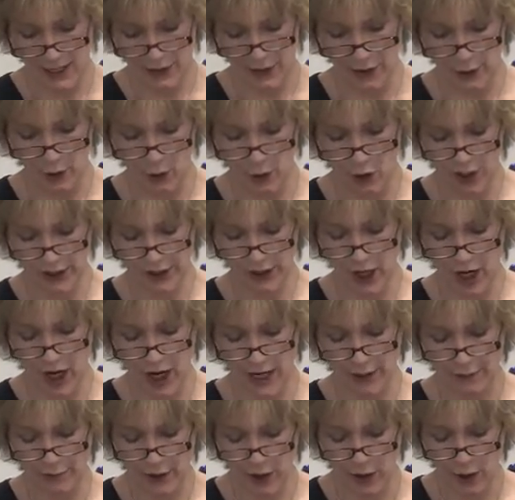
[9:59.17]
The Lord
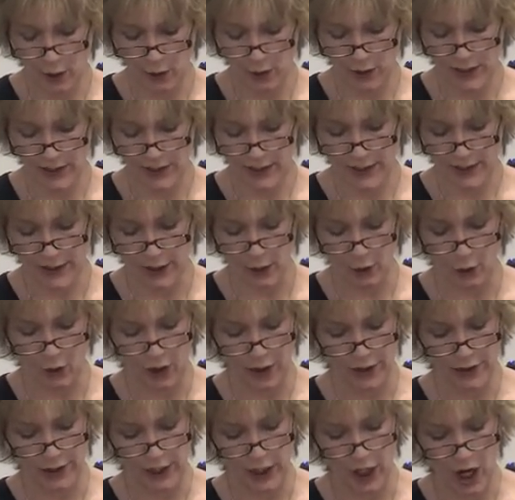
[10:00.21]
God of hosts, the
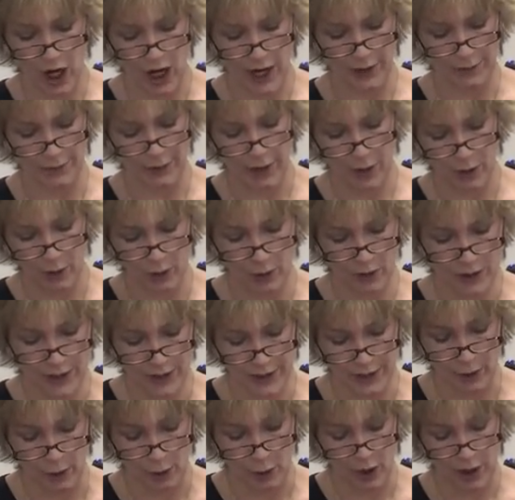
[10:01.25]
Lord the God of
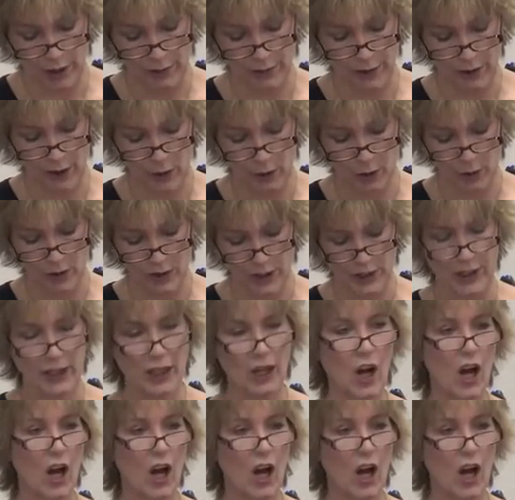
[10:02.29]
hosts, the Lord of hosts, the